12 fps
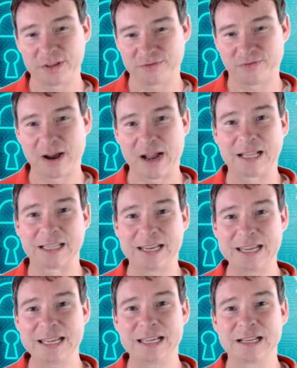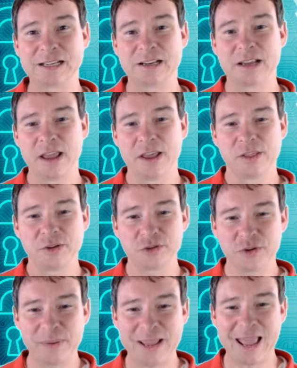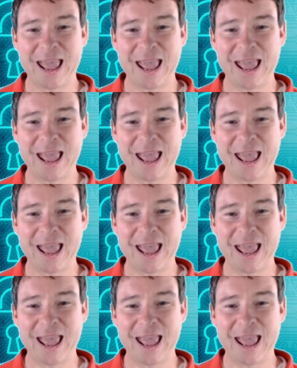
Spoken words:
this file in, there should be